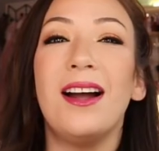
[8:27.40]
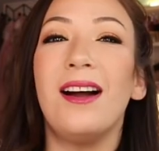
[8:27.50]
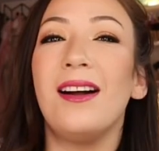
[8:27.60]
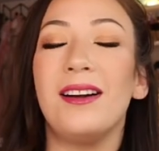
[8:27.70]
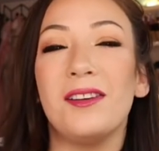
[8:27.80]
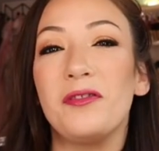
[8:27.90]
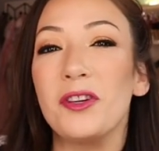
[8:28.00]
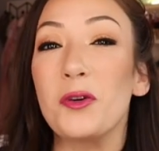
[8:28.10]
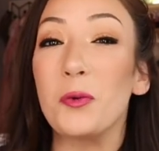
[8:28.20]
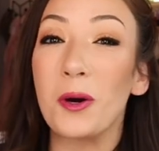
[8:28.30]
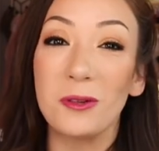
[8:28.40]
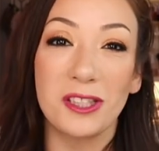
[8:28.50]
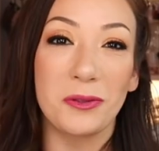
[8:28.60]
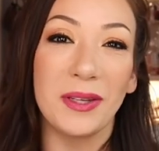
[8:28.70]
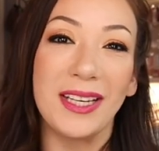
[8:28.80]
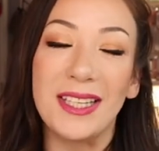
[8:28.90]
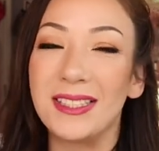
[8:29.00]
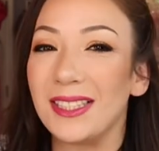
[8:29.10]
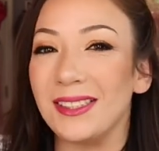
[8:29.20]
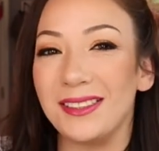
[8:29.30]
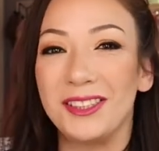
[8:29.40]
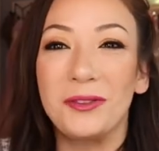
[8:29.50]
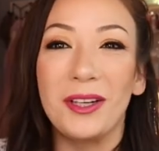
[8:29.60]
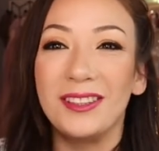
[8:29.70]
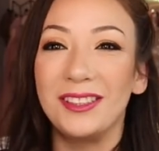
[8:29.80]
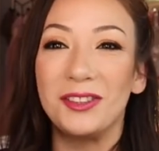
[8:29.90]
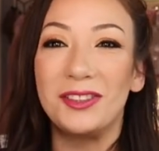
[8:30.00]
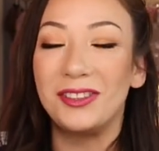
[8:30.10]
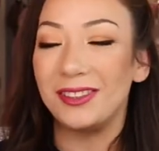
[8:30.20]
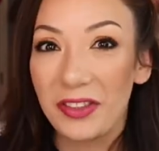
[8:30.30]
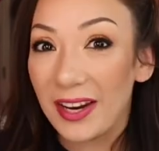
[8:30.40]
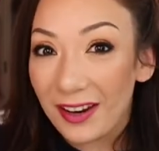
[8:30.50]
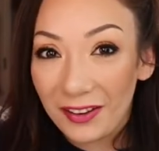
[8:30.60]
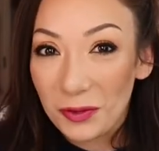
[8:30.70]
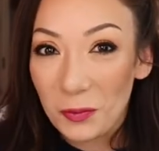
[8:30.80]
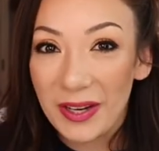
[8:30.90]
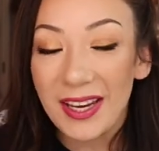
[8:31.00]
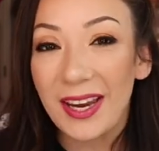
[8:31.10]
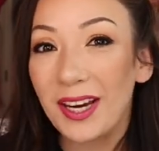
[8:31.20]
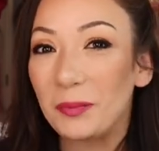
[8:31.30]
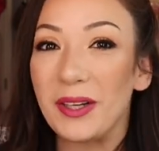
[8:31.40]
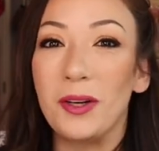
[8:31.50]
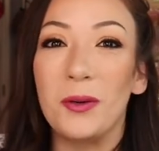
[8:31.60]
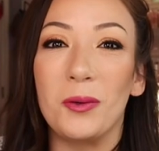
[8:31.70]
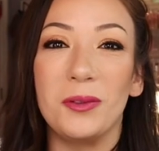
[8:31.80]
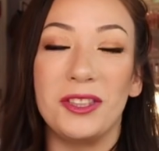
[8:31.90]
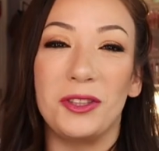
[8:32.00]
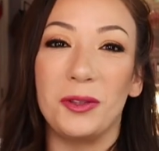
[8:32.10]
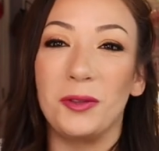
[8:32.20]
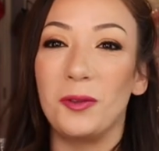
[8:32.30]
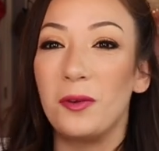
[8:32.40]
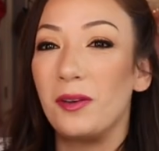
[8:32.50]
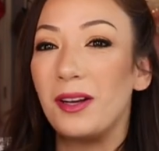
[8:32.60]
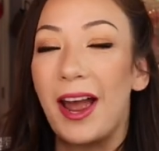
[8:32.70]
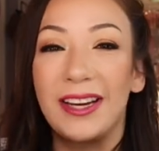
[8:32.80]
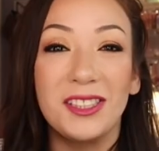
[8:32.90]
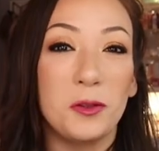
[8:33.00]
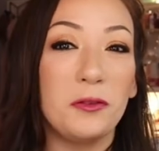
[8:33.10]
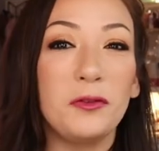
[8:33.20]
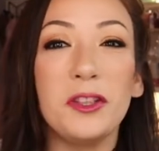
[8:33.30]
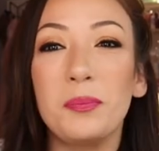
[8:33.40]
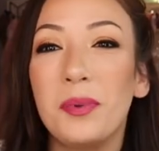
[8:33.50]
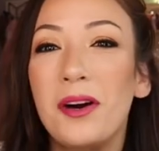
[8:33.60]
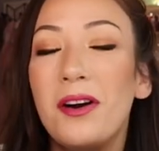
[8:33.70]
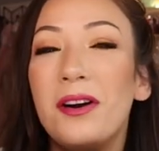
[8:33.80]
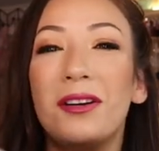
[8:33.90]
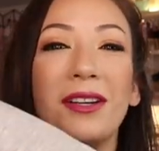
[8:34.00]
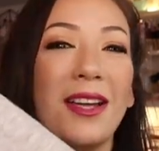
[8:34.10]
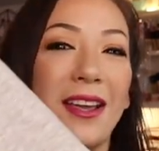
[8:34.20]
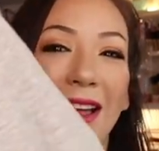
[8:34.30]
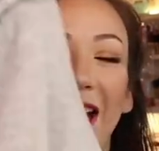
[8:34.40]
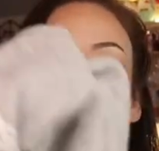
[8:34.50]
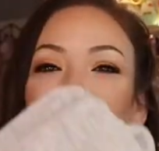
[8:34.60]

uh, for groceries and do our little thing on the weekend. We go to high school football have